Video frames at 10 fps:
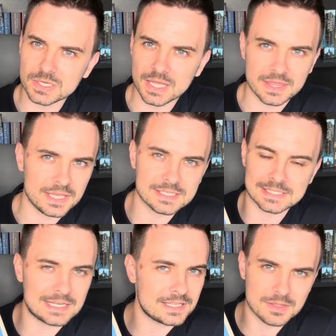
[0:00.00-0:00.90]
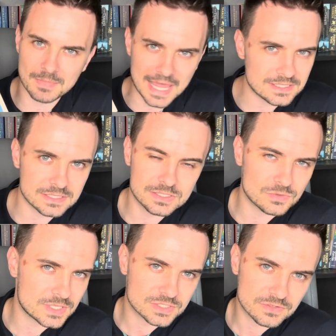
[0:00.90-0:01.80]
I think, sending them letters, all
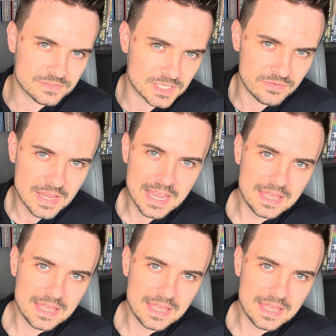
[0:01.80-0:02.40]
this sort of stuff.